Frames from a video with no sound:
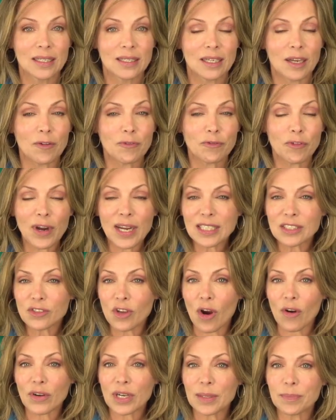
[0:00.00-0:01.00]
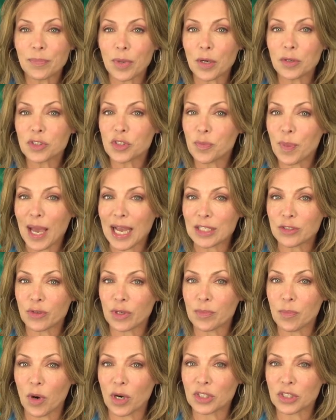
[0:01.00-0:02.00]
Now, France already boasts
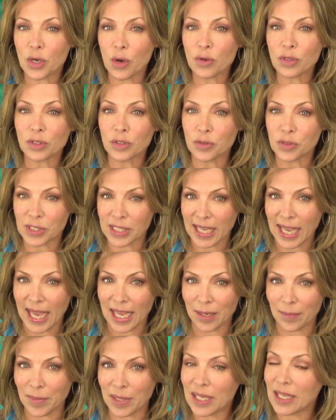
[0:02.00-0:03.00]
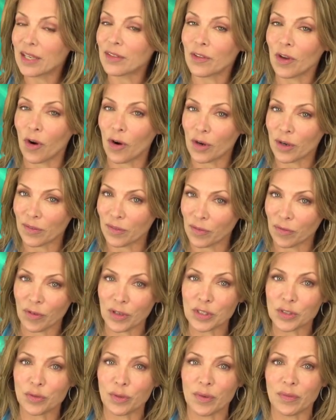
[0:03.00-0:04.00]
Patrick Martoglu's academy in the heart of the
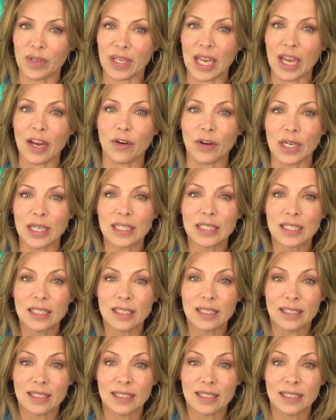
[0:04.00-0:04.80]
French Riviera.